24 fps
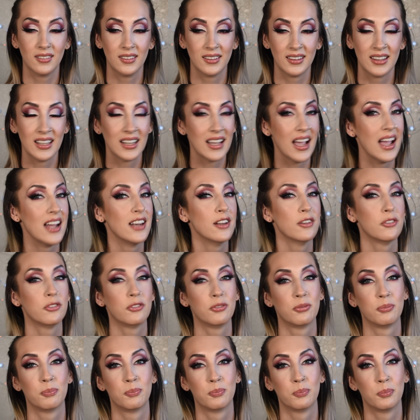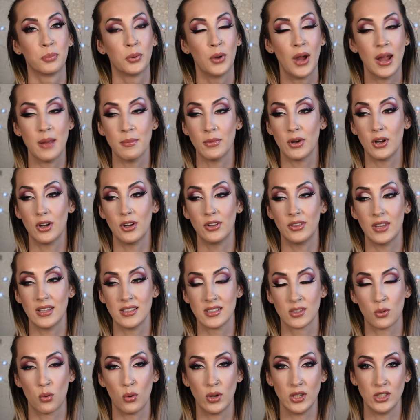the kind of primer
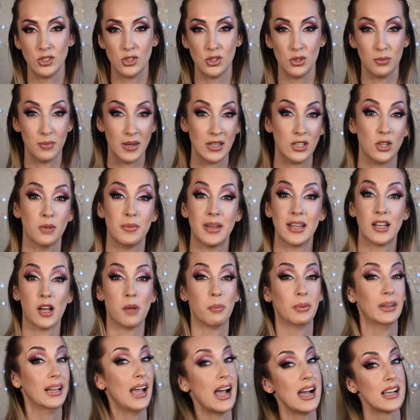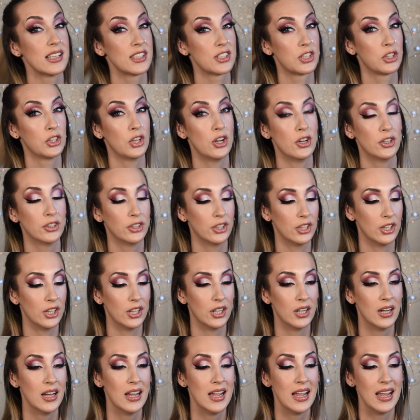that's going to make your makeup last
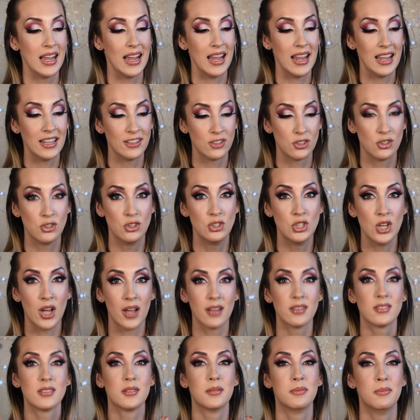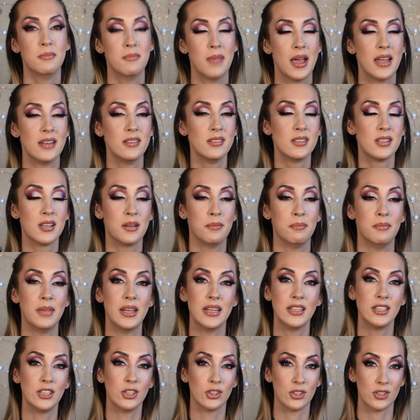longer. It's just meant to
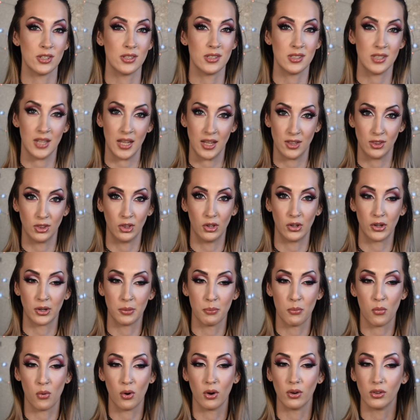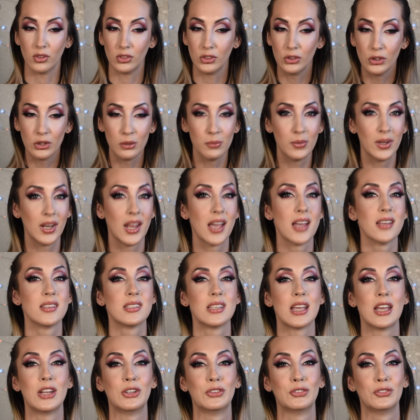make your skin look more
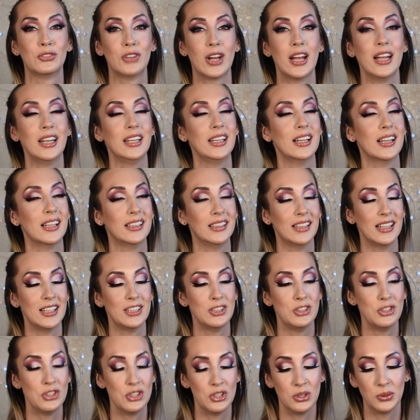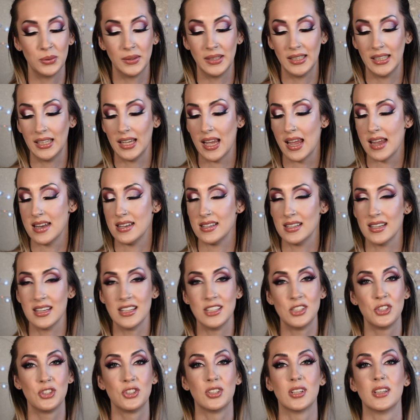luminous and radiant and dewy and
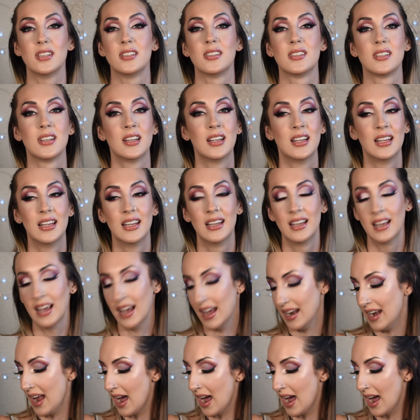it's just an